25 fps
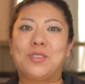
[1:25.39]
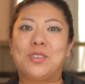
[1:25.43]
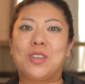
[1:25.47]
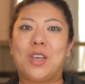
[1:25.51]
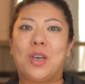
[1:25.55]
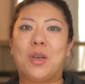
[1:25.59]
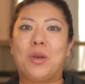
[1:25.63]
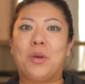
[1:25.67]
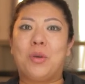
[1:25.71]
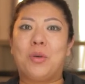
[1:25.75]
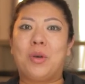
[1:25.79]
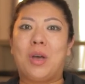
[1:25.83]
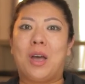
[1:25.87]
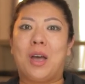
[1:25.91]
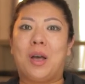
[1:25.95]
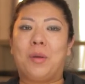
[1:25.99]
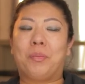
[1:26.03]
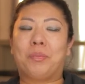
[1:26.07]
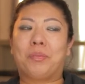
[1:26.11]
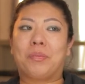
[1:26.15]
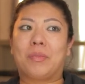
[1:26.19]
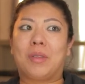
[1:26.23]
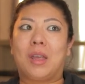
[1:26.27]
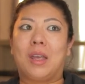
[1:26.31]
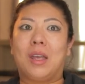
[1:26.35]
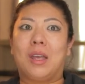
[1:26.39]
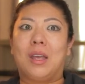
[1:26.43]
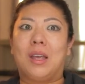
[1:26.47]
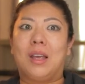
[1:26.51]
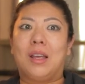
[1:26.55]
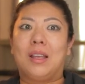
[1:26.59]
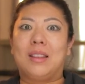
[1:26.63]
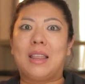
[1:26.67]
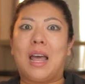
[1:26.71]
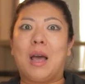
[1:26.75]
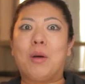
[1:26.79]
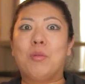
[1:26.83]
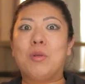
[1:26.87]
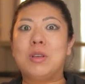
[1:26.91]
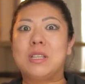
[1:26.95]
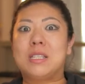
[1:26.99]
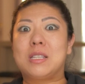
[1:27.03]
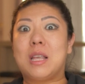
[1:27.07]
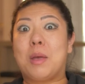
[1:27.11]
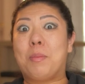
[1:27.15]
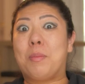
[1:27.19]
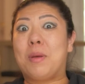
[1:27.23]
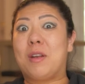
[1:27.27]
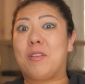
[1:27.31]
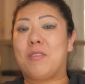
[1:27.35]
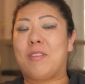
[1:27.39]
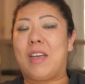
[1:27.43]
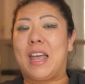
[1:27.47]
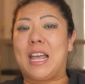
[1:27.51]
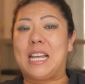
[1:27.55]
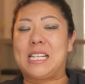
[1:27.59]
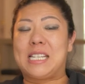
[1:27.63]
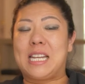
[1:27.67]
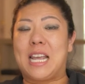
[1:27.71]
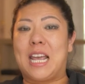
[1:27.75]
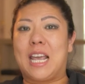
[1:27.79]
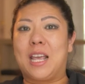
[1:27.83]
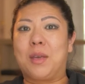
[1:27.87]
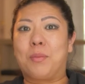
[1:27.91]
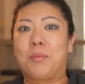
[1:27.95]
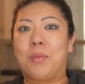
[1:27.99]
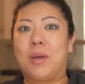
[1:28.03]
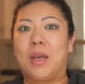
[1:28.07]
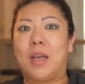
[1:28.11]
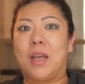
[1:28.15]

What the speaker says: So that was a bit of a headache,